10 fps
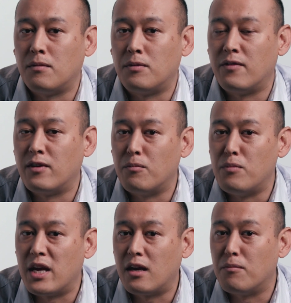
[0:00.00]

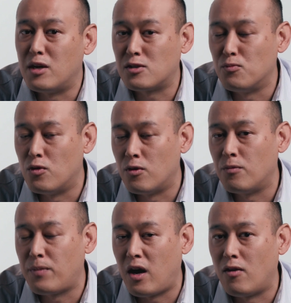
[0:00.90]
making it much more
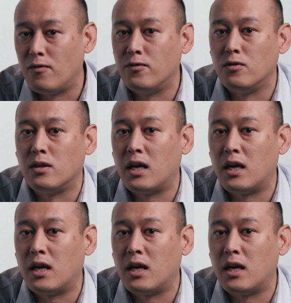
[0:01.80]
powerful